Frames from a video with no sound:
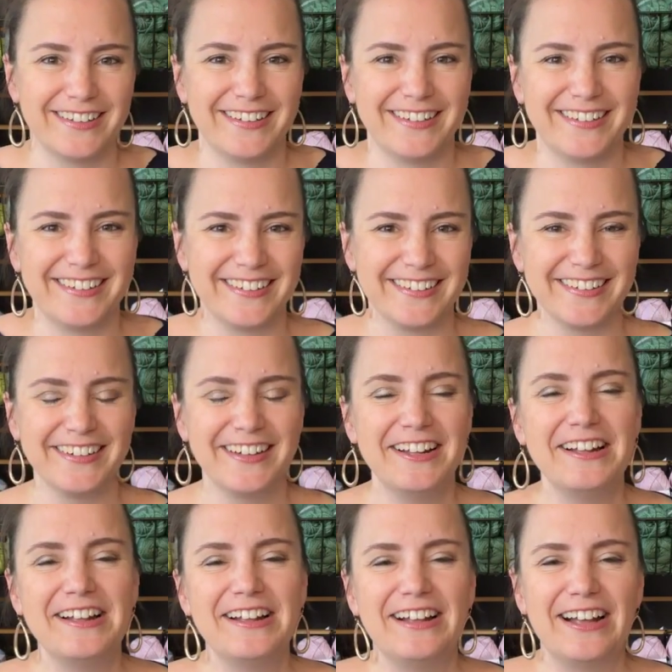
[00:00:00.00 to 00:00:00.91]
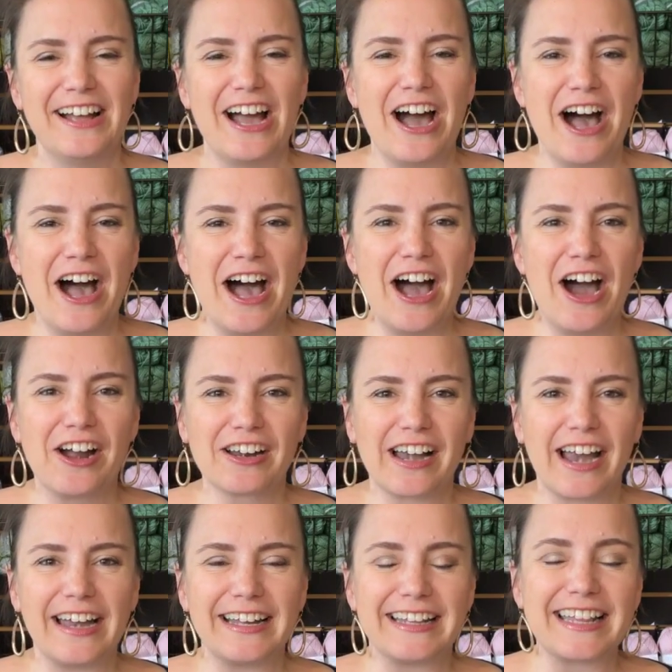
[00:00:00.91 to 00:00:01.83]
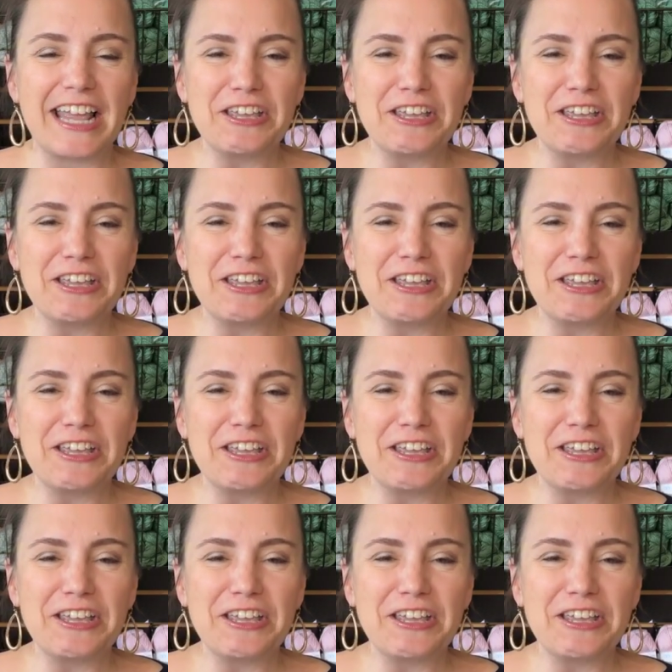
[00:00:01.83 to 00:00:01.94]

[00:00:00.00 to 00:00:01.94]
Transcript: uh, all right.